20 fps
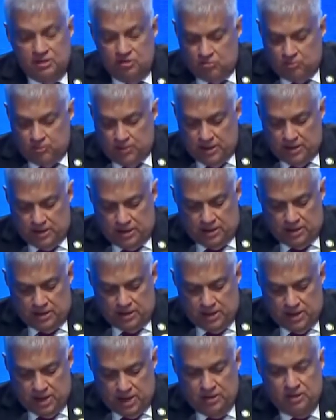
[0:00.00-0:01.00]
inspire
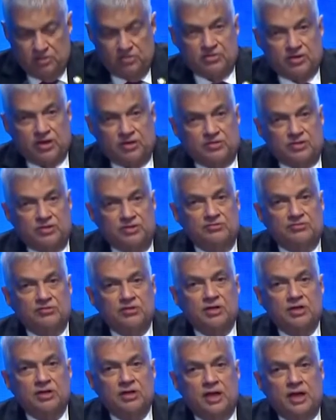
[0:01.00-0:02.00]
our discussions
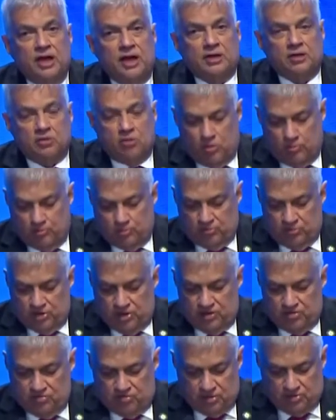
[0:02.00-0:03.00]
at
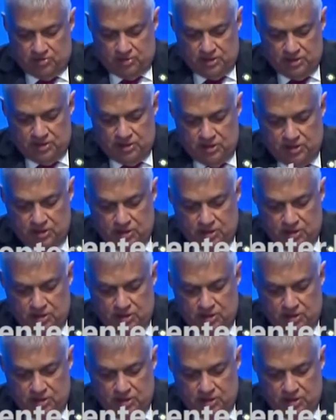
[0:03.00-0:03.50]
COP27